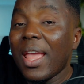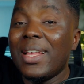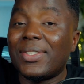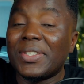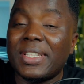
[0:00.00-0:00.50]

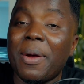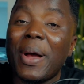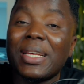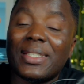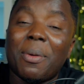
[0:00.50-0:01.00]
It's a step
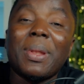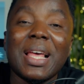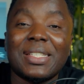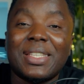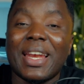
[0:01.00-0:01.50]
by step
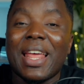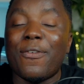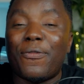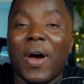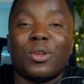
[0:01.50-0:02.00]
list that
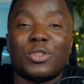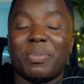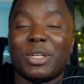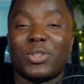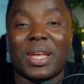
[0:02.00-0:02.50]
they follow to
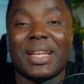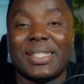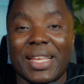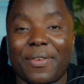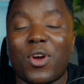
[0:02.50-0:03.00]
make sure that they
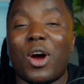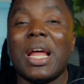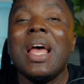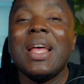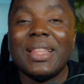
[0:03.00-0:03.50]

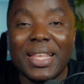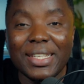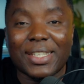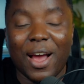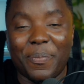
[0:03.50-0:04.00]
safeguard
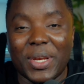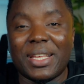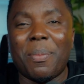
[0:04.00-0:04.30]
these companies.